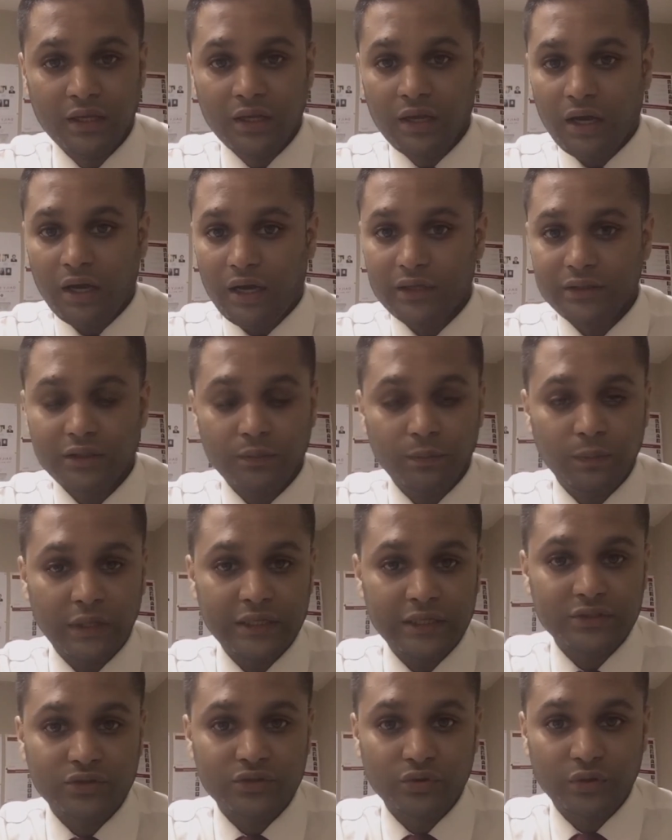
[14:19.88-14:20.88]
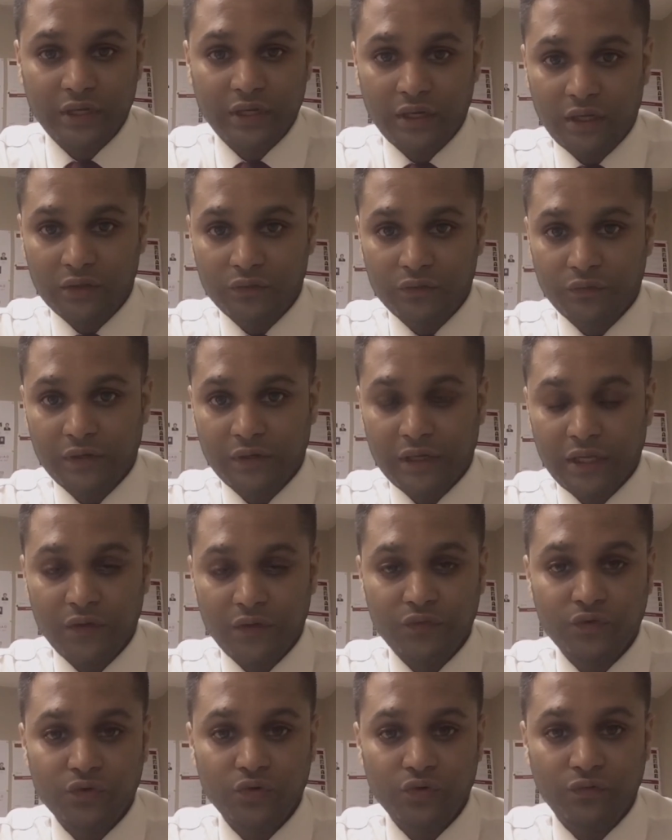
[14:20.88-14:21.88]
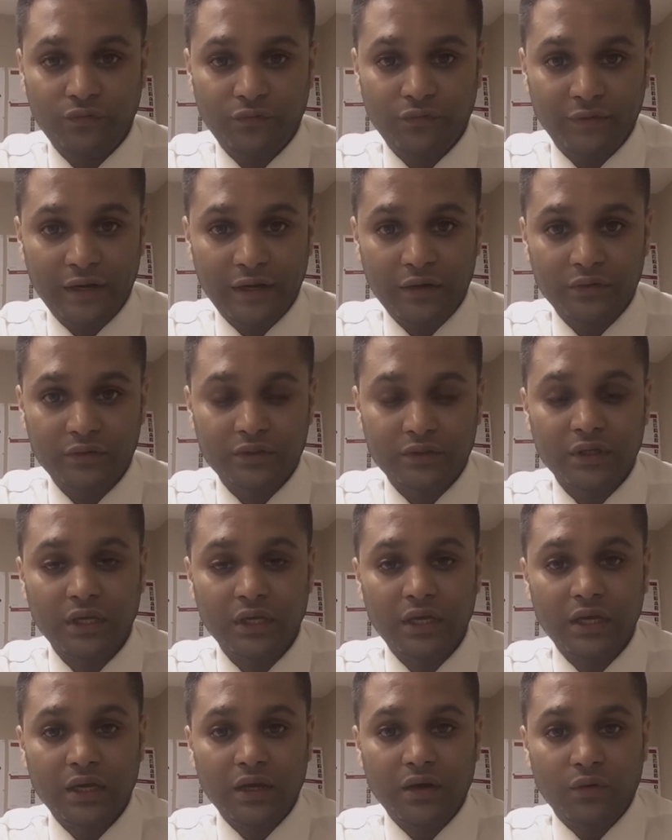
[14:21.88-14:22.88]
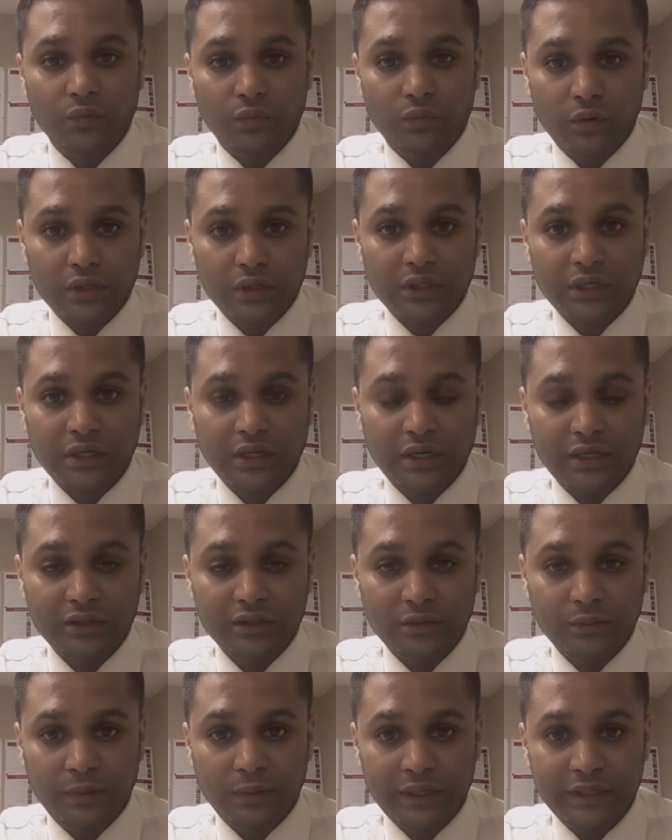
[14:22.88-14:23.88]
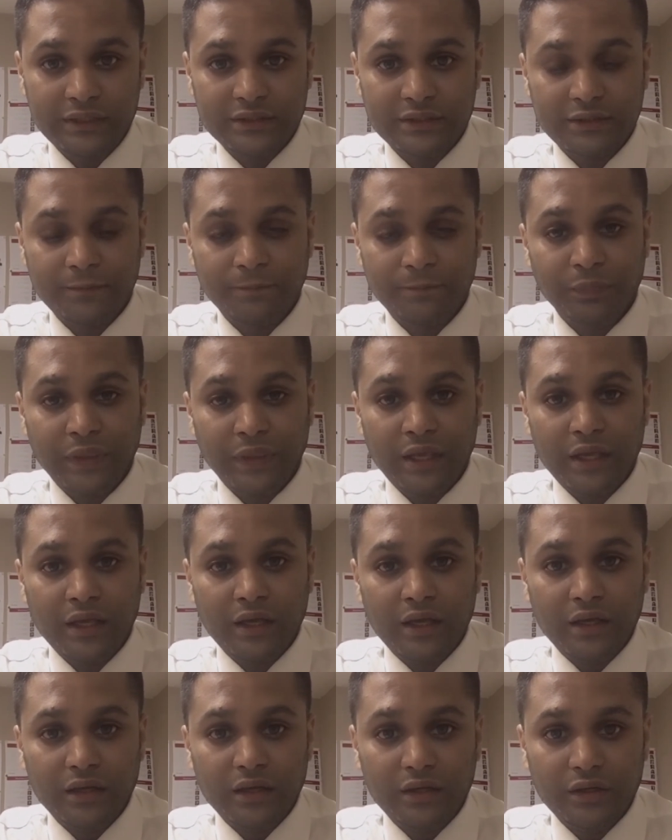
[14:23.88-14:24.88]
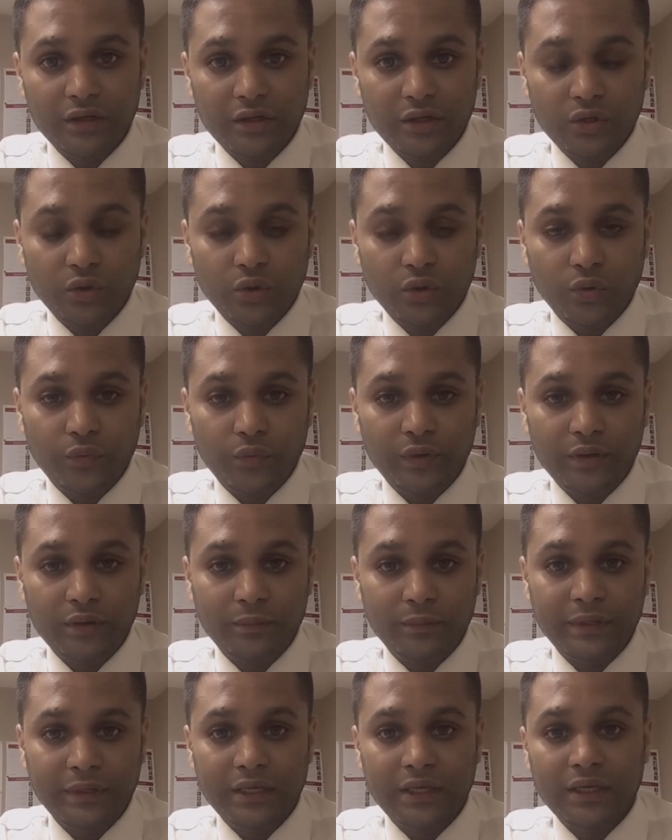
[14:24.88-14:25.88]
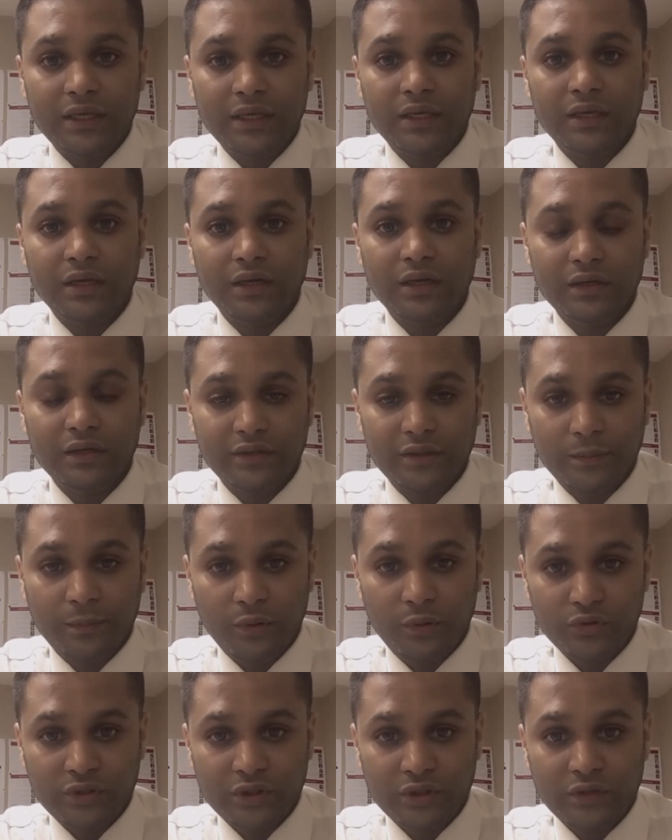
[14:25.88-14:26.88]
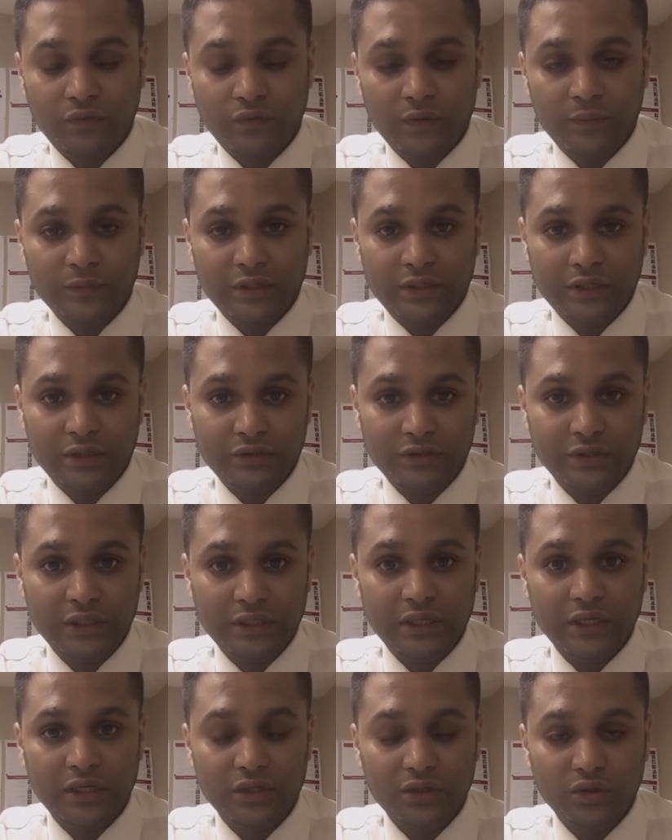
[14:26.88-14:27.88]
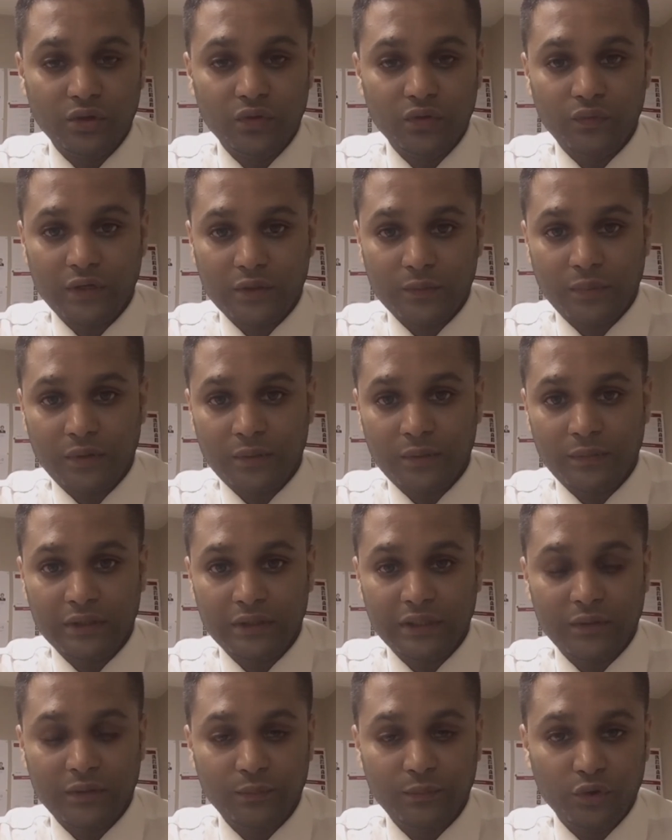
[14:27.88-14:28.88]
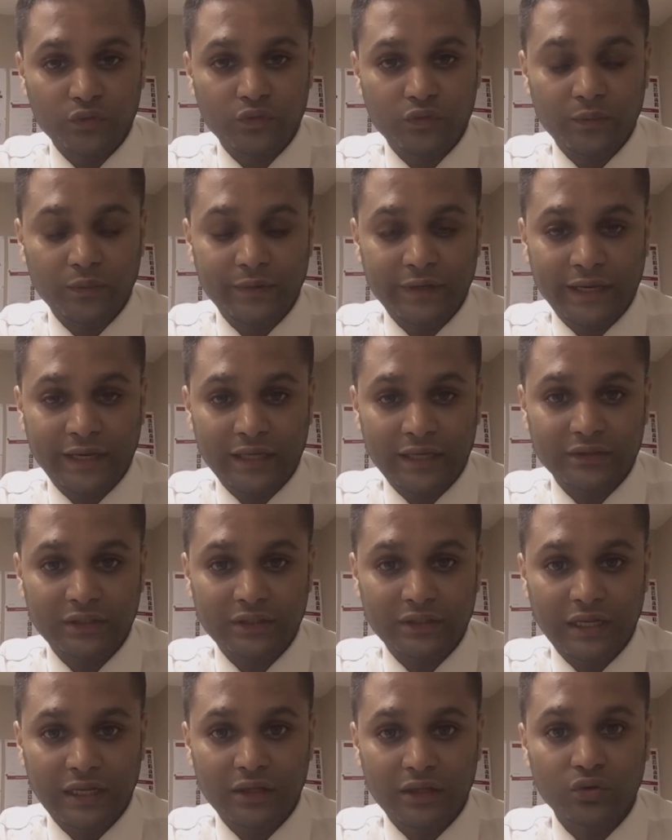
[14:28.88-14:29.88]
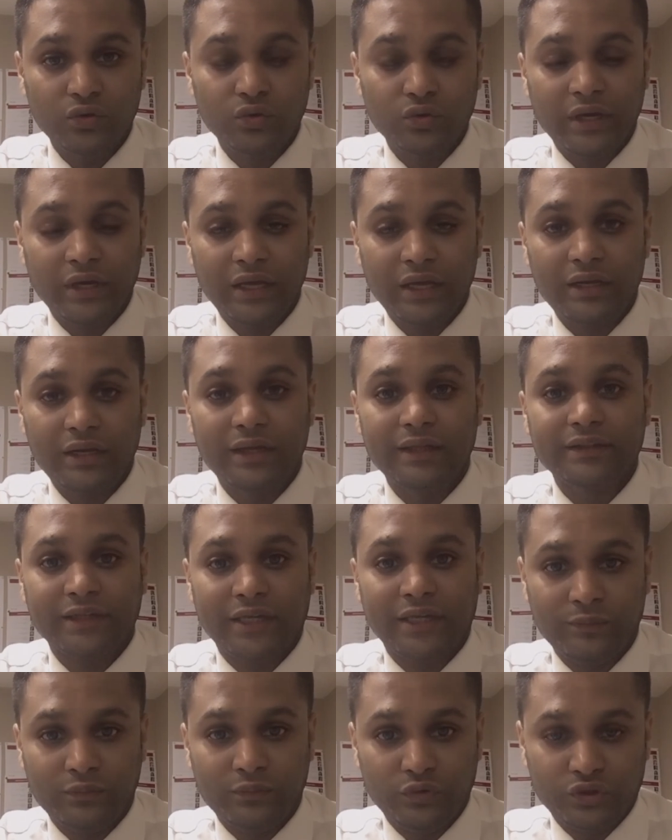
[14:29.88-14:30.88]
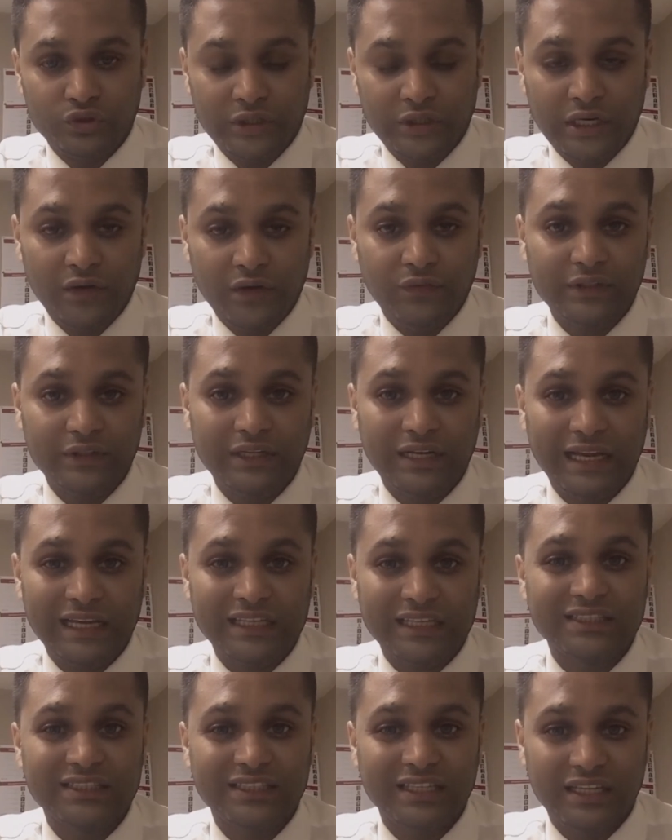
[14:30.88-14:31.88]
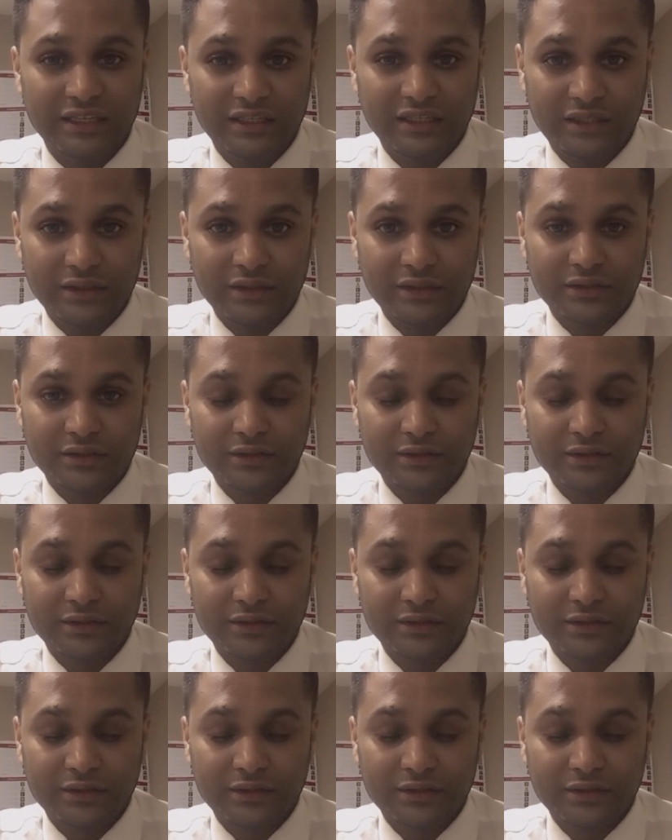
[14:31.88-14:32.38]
Other place you cannot work. If you found working in other place, you will be deported from the country. Your work permit and both will be cancelled, as you cannot come to China for the next 10 years.